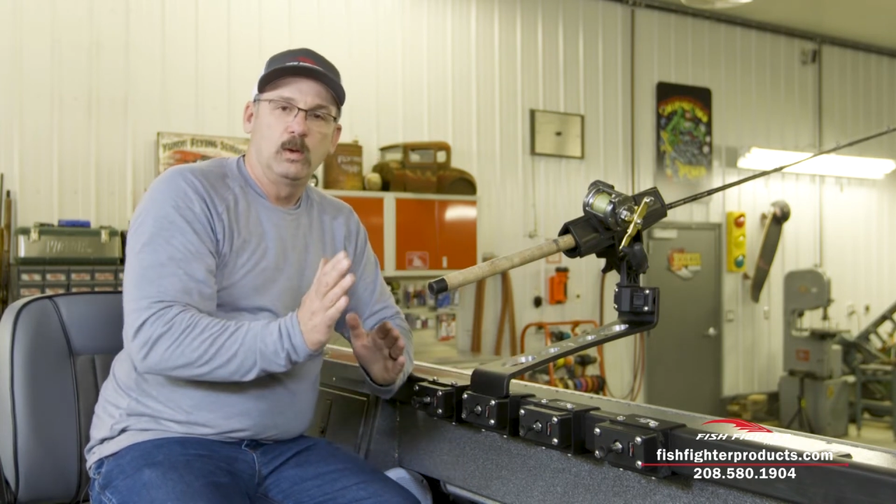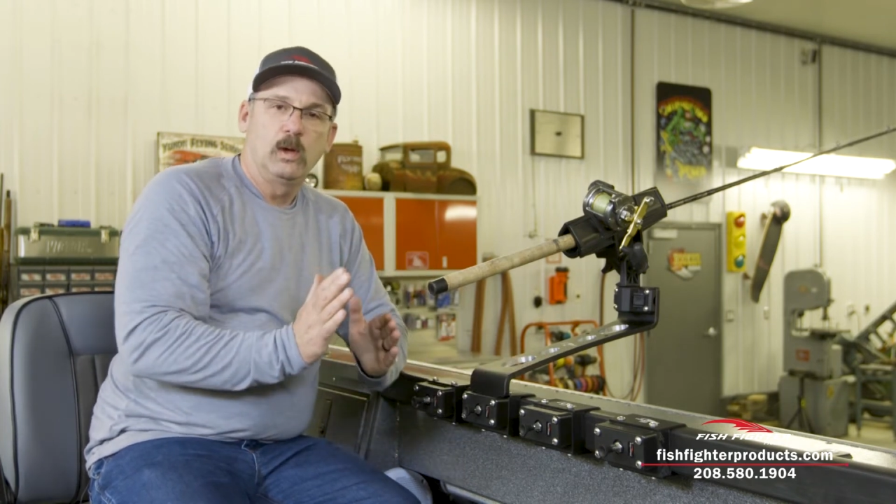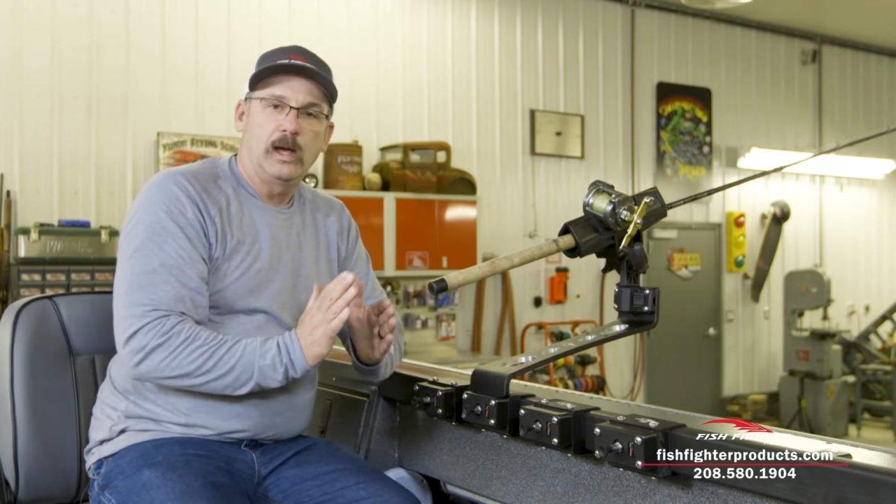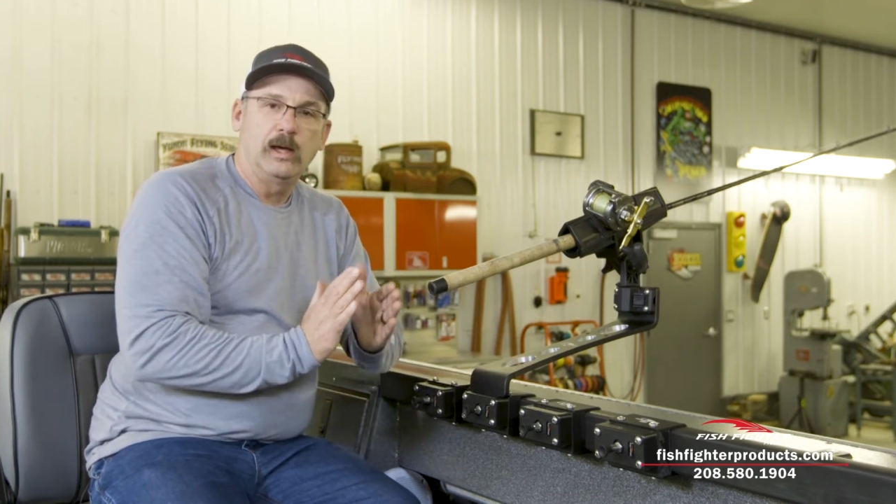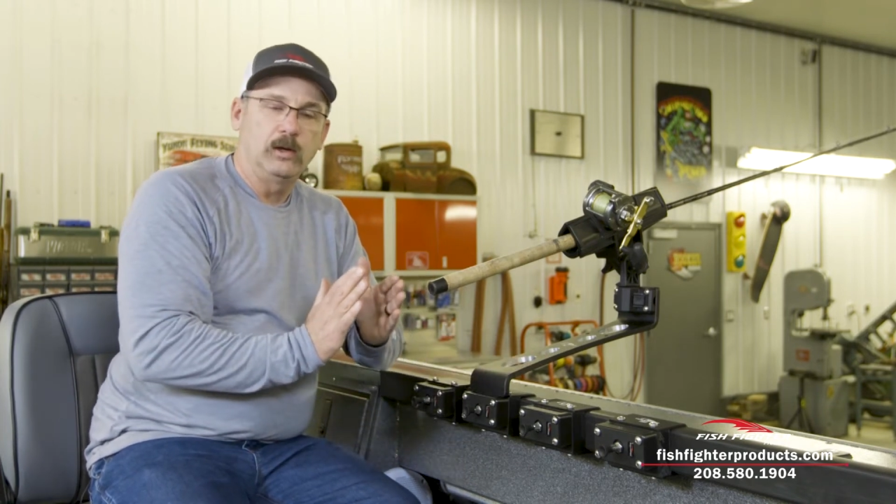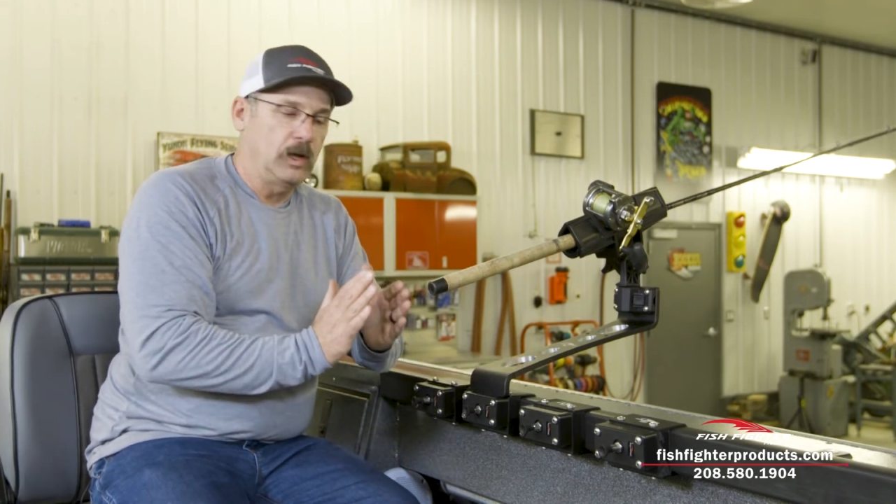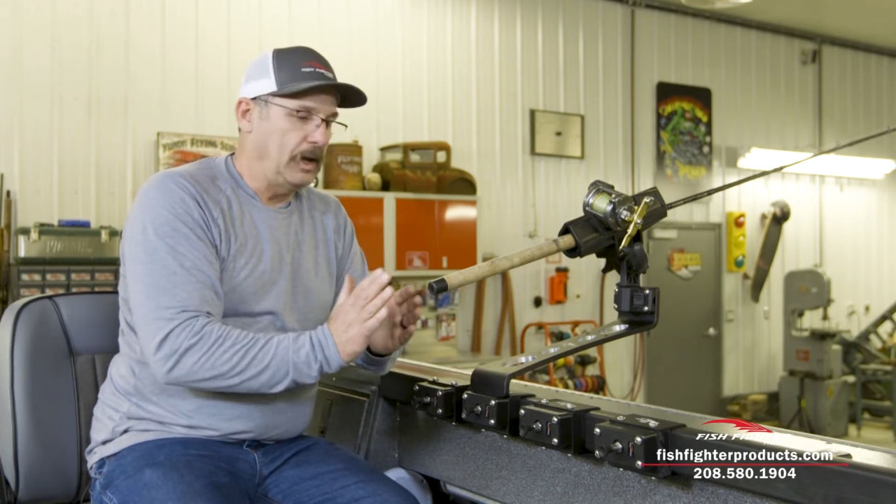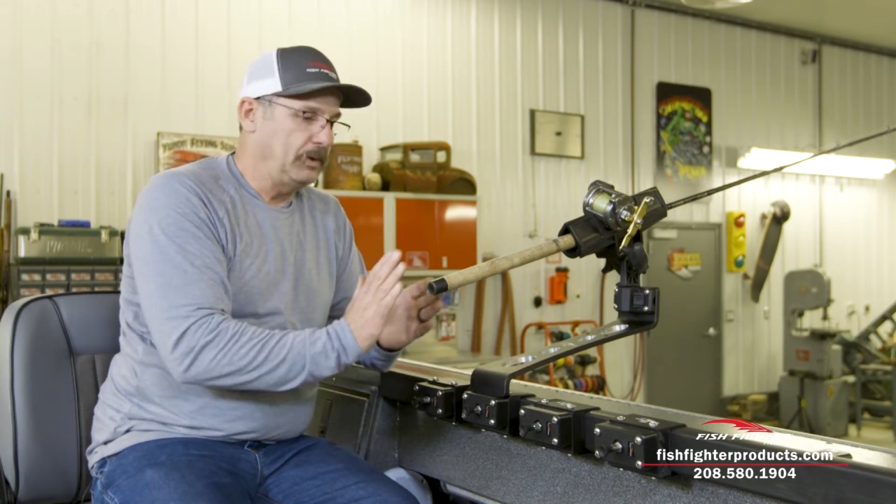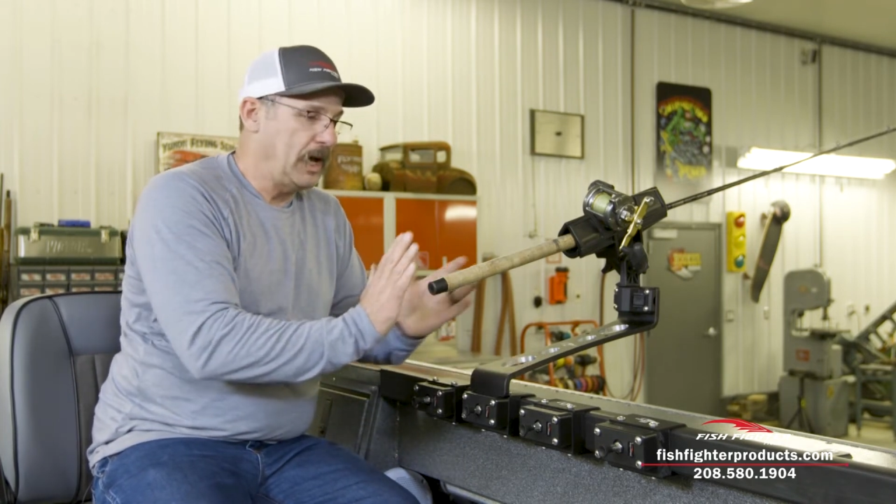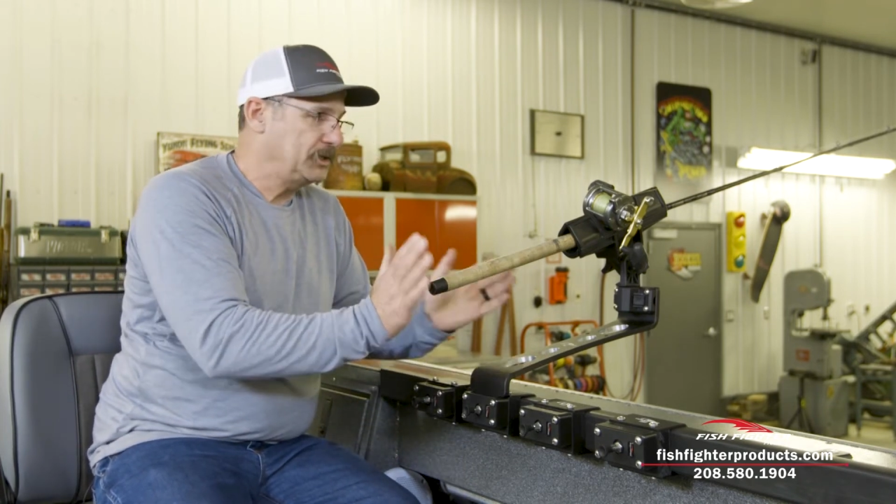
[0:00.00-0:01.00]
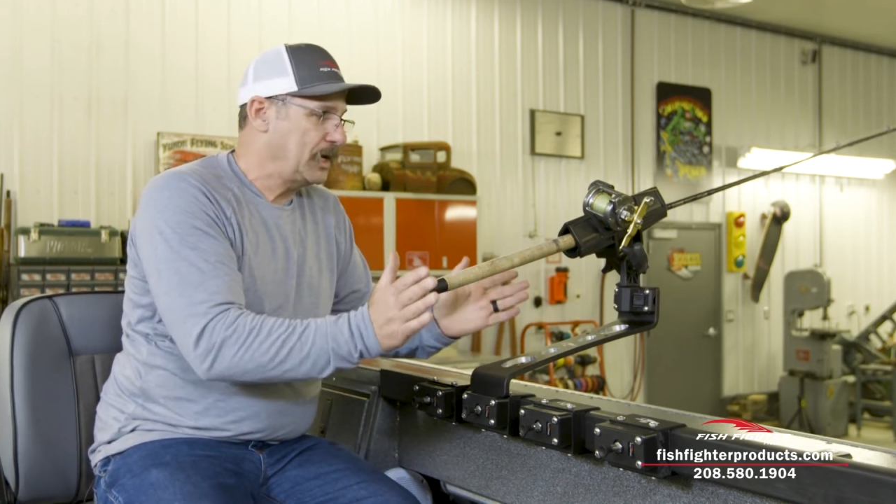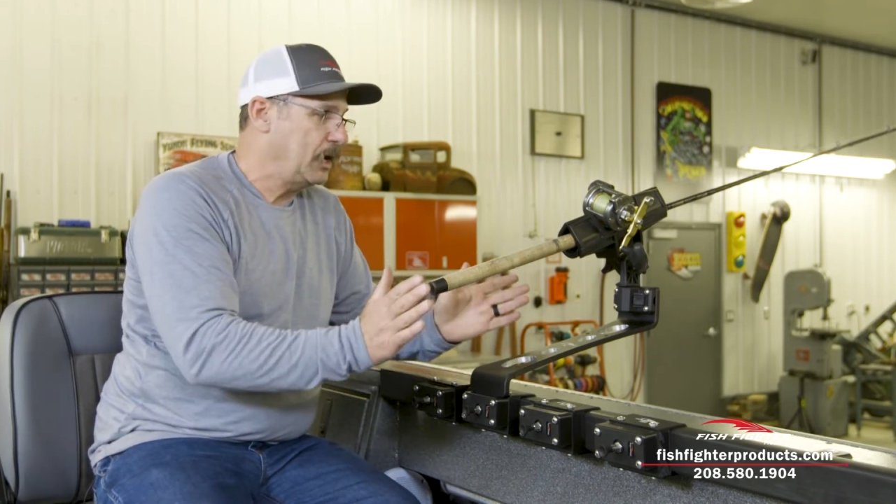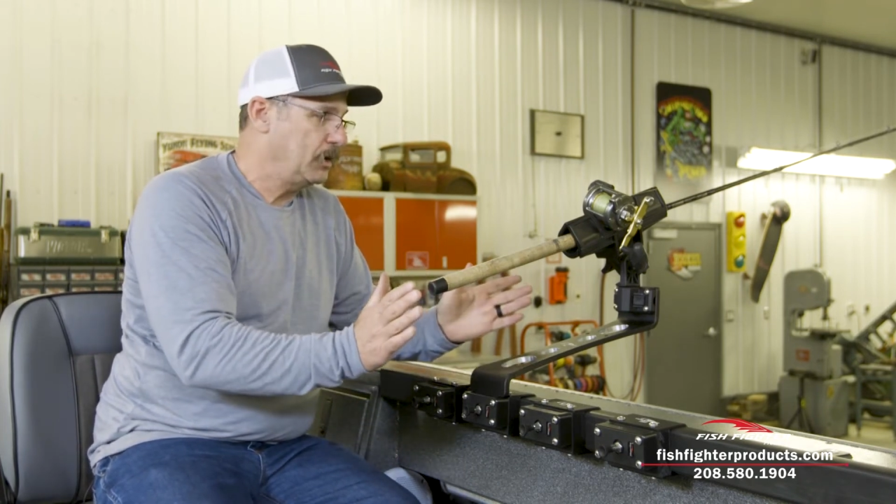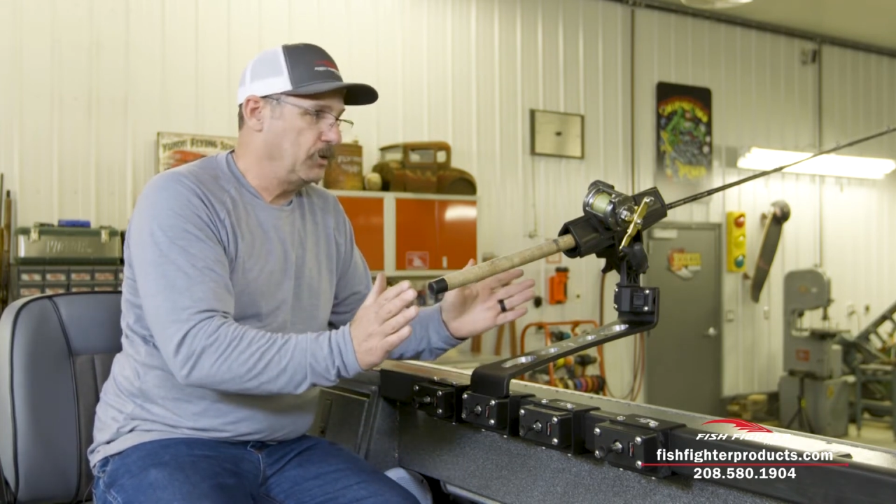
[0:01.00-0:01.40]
I got tired